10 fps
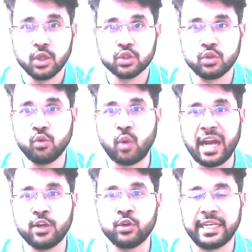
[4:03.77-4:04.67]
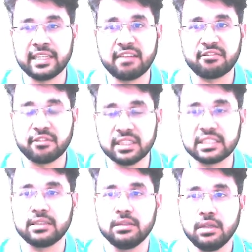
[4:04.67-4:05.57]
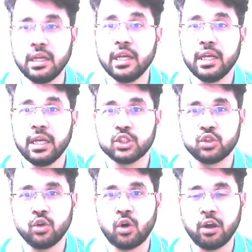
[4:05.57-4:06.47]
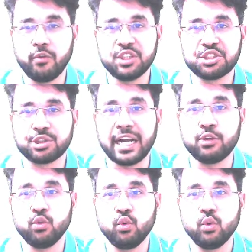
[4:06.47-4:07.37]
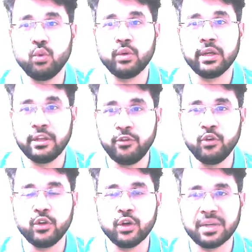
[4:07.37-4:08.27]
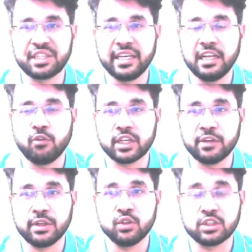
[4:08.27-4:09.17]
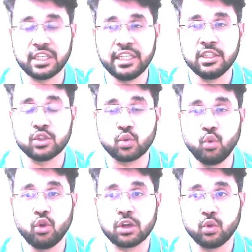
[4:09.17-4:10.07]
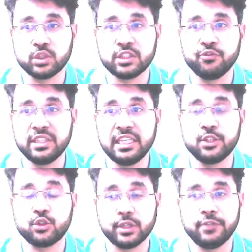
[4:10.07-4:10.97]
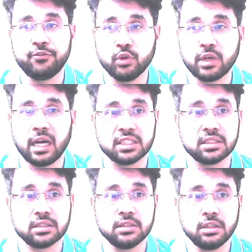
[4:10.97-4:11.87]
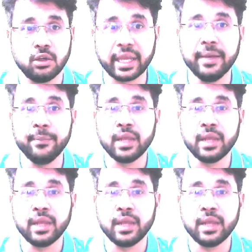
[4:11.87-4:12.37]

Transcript: So why to take that risk? So always try to review your material, whatever you study in school or coaching, within 24 hours. Okay.